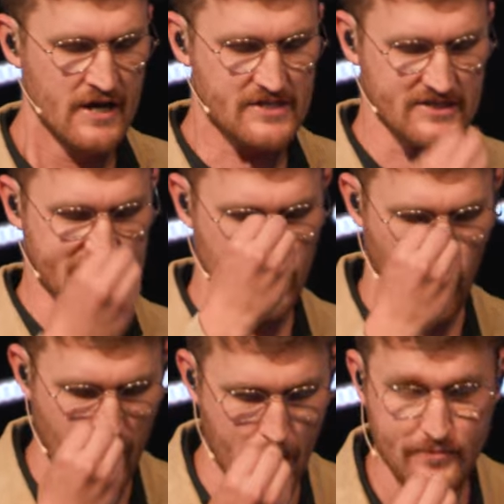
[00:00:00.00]
to
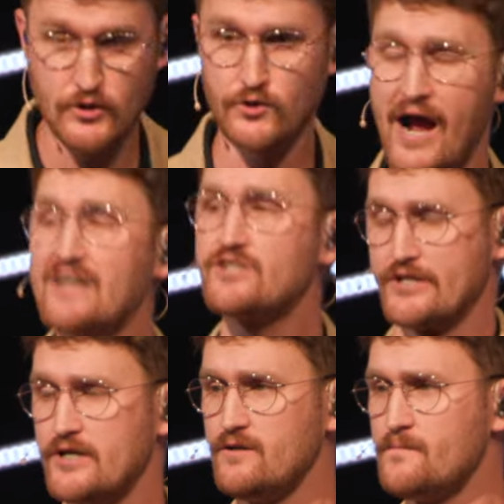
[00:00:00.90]
store up
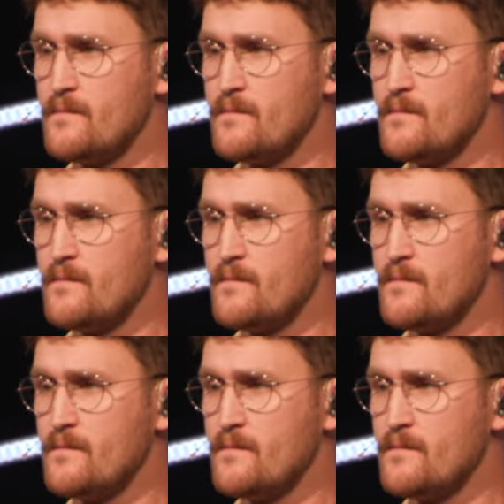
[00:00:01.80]
treasure,